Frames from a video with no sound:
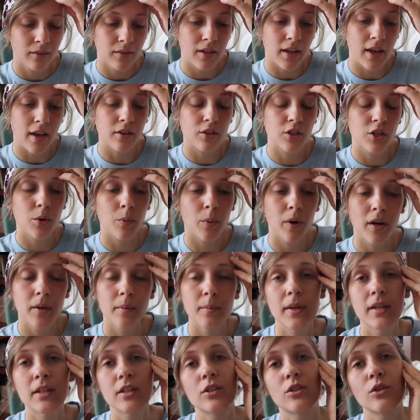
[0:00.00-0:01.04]
yeah, she wanted
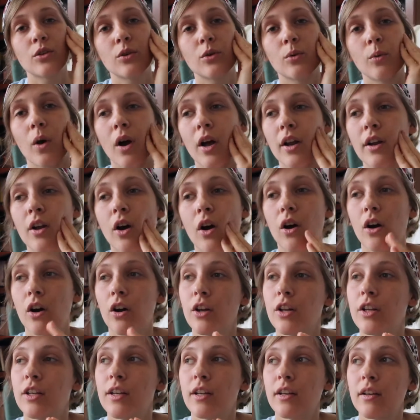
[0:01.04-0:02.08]
me to do one
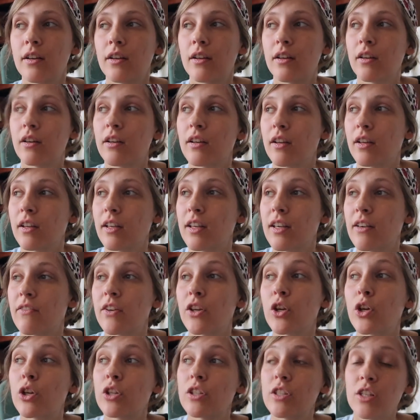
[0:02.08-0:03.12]
on
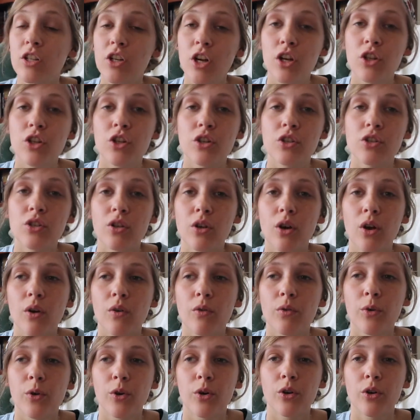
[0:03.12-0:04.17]
giving good suggestions
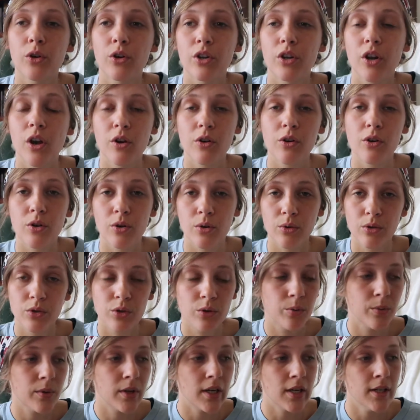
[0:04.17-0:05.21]
for young girls
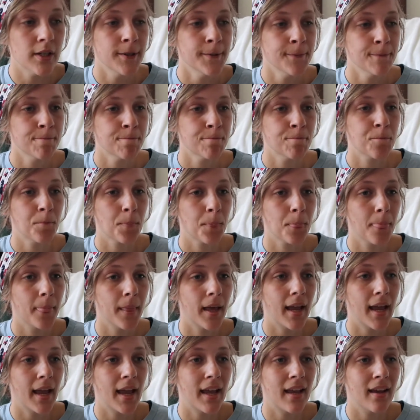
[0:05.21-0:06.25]
to read
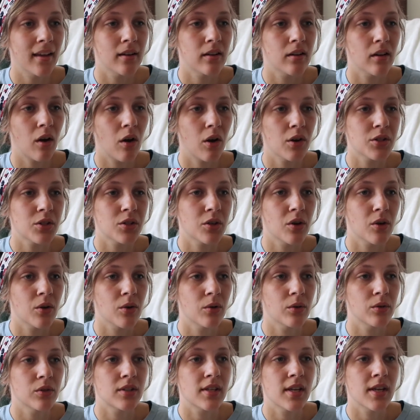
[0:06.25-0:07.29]
and
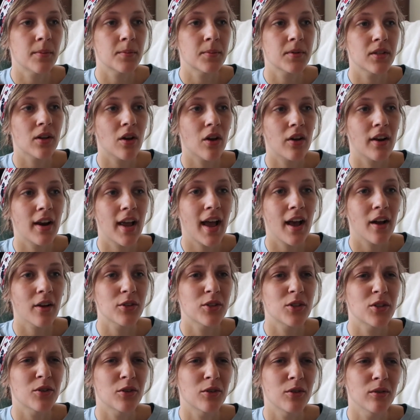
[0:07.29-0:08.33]
also tips on how
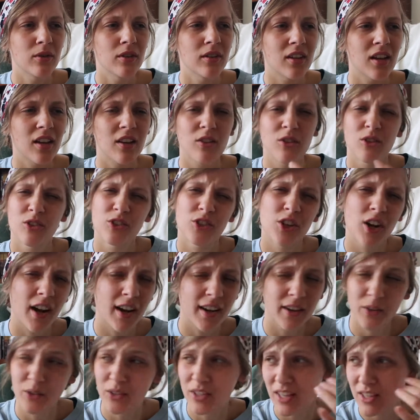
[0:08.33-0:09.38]
to get your
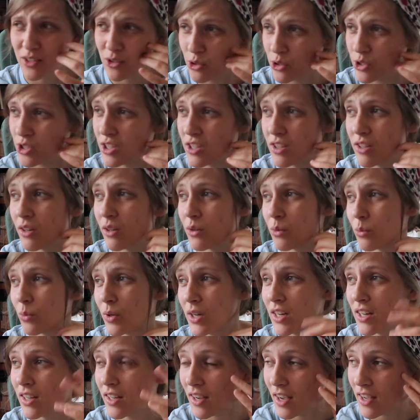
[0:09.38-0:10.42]
child interested in
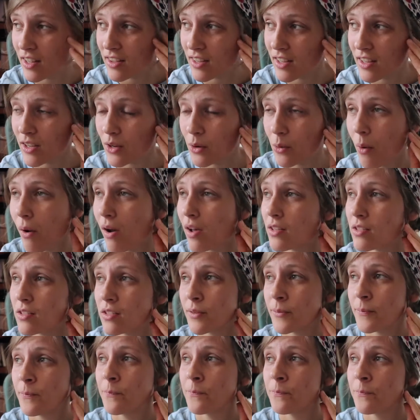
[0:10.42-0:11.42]
reading I think it was